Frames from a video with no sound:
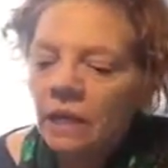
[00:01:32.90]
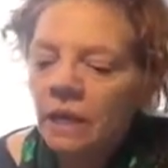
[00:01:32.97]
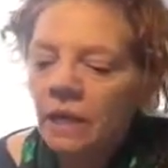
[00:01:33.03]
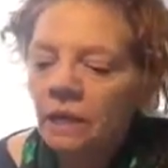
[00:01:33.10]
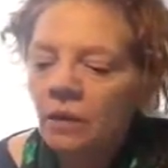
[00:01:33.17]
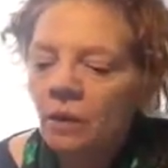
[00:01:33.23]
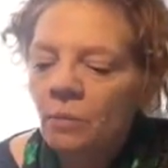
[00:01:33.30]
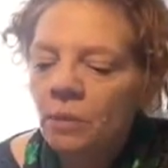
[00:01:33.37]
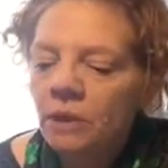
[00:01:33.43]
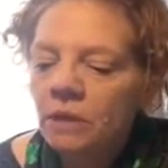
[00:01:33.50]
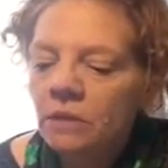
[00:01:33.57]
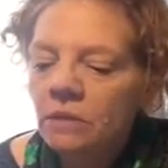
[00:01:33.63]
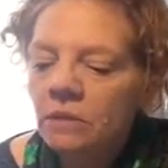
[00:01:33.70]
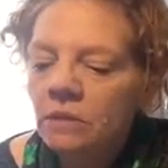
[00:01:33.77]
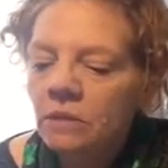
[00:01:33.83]
and all we're going
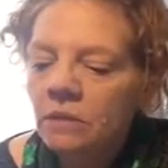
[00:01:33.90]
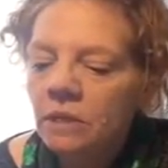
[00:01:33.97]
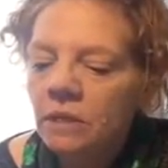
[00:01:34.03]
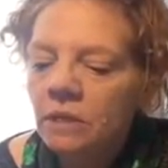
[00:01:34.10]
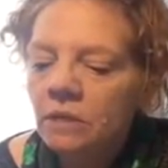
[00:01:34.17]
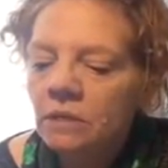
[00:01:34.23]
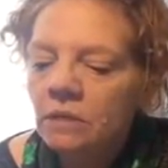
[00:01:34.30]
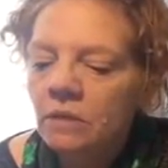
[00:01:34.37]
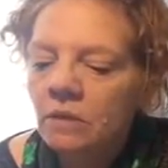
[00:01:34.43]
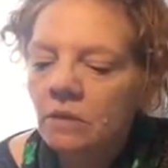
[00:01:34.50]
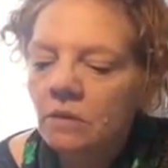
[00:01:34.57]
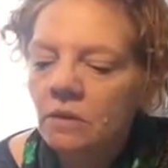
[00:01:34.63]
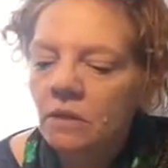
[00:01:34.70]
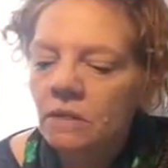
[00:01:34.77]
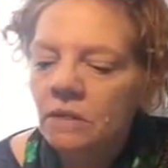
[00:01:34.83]
to do is go
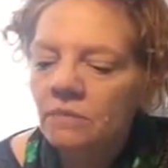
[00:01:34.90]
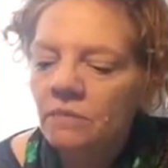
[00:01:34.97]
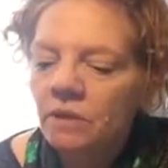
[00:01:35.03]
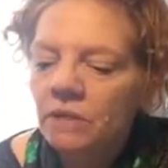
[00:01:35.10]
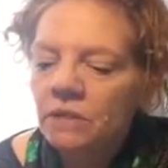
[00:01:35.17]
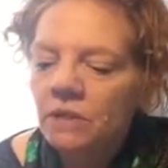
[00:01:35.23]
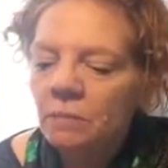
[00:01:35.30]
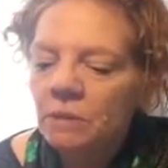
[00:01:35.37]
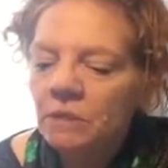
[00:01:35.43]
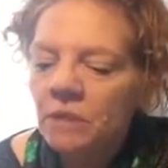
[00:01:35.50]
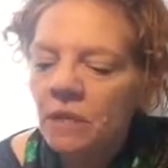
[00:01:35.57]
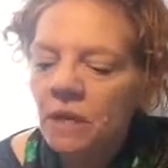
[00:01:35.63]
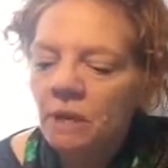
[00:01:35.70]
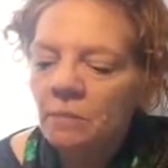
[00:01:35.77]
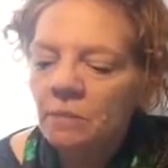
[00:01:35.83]
across the very tippy
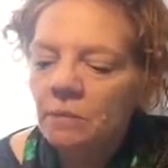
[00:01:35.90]
top.